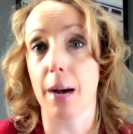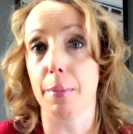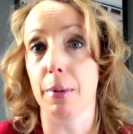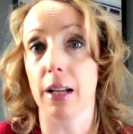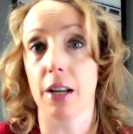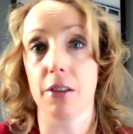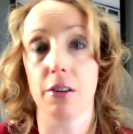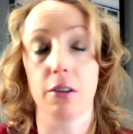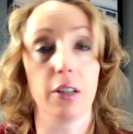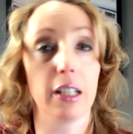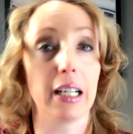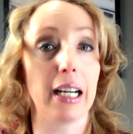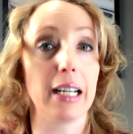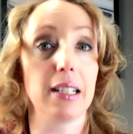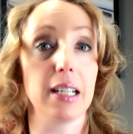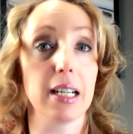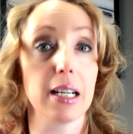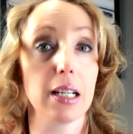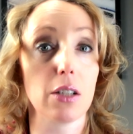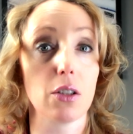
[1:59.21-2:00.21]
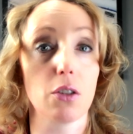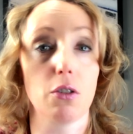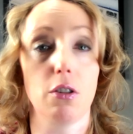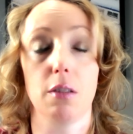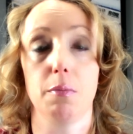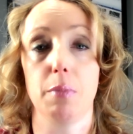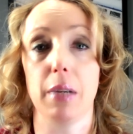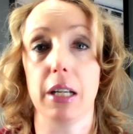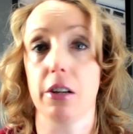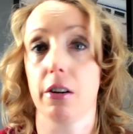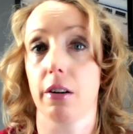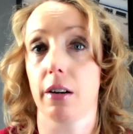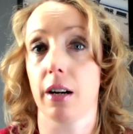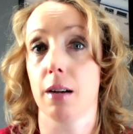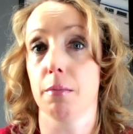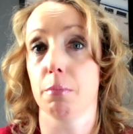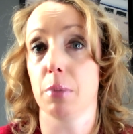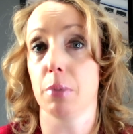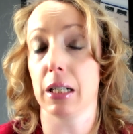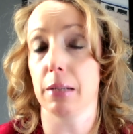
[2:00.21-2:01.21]
A couple other good ideas could be your
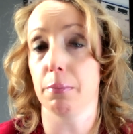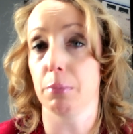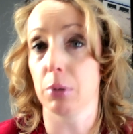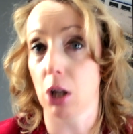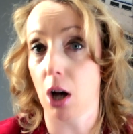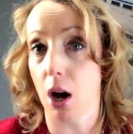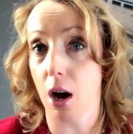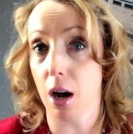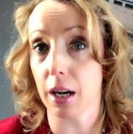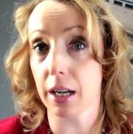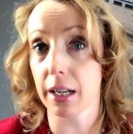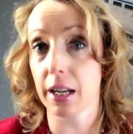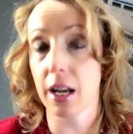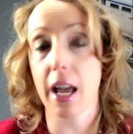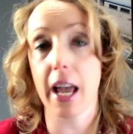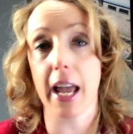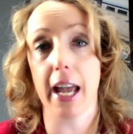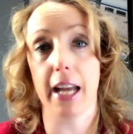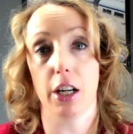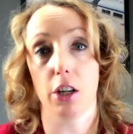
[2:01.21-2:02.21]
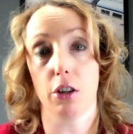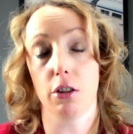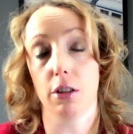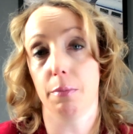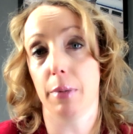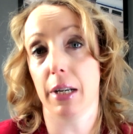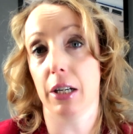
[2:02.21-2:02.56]
company blog, and it could